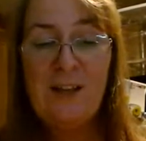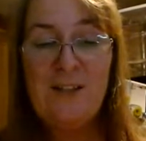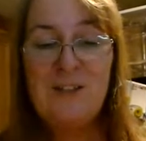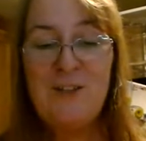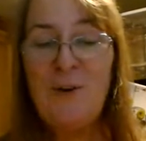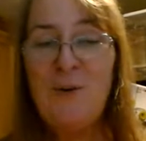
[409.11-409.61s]

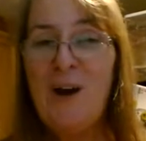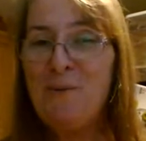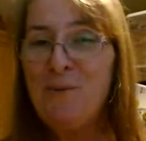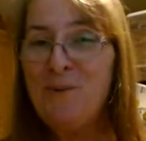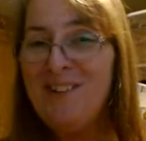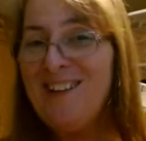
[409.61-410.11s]
So I
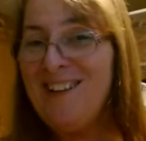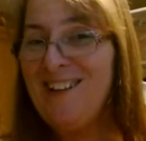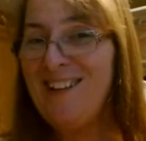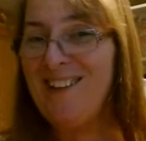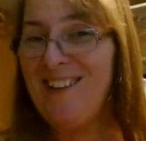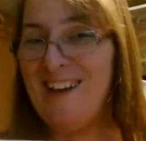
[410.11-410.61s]
really
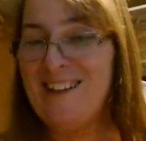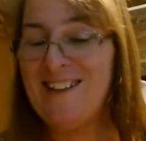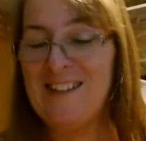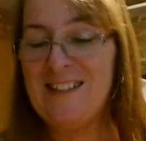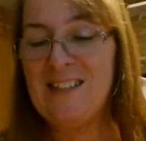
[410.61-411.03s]
like this.